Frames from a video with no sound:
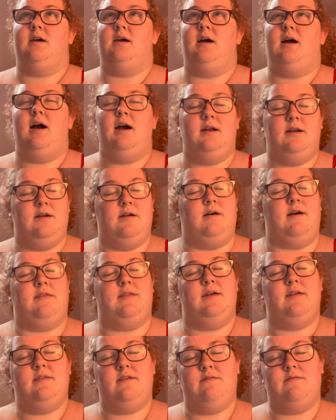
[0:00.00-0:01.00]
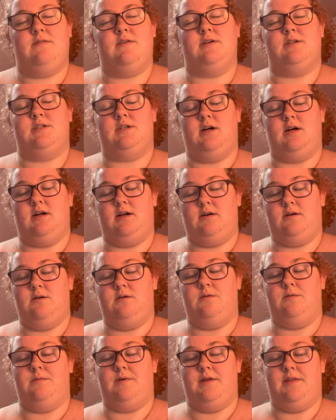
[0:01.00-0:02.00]
don't know, I think the first
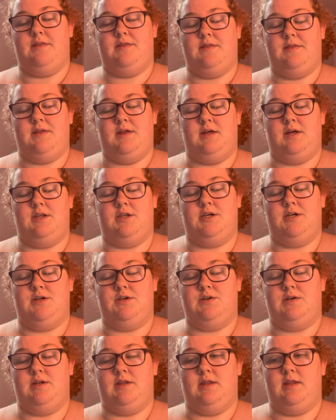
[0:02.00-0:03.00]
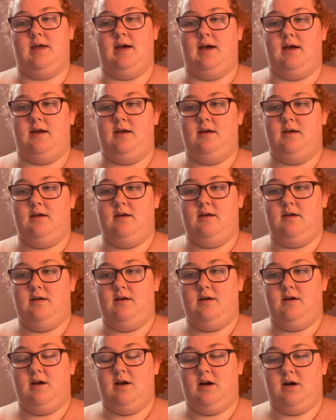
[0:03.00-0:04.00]
article with the children that
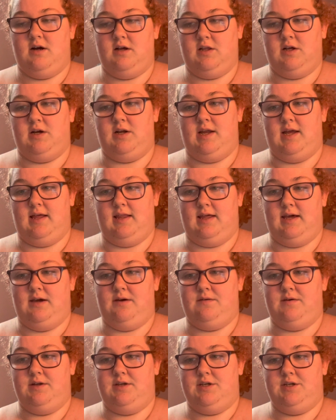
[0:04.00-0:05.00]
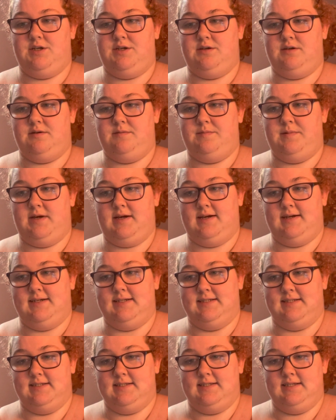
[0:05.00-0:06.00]
are learning language,
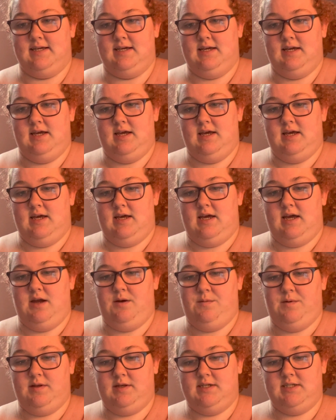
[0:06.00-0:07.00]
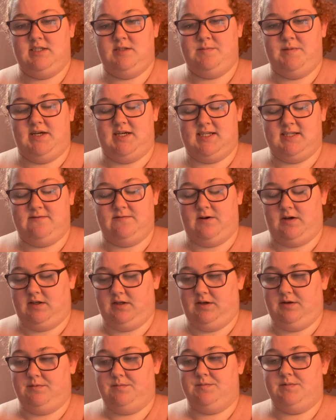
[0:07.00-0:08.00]
because it really speaks
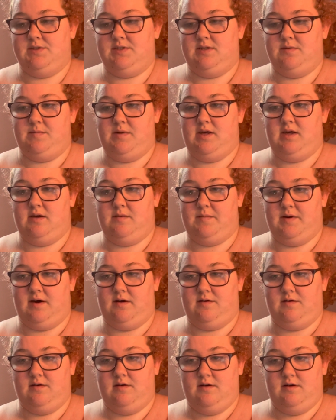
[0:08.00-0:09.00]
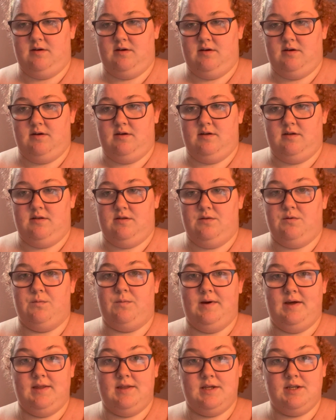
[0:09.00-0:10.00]
volumes to me about the
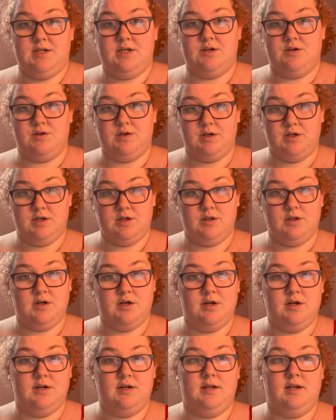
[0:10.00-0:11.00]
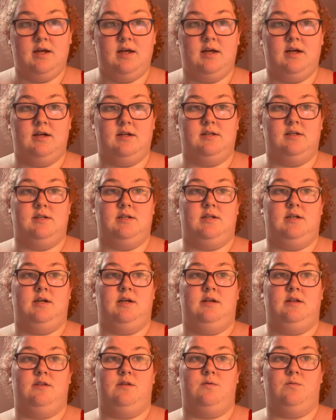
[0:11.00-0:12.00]
way that children can learn and
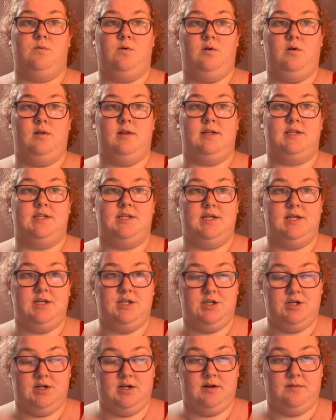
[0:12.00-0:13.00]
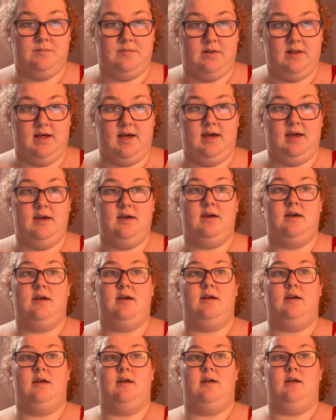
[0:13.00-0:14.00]
the role a teacher can play
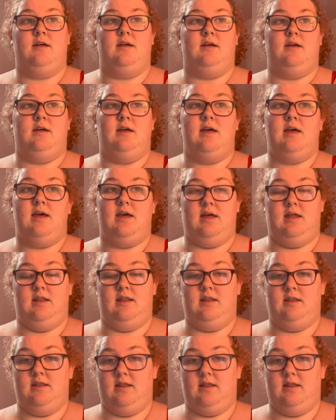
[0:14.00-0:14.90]
in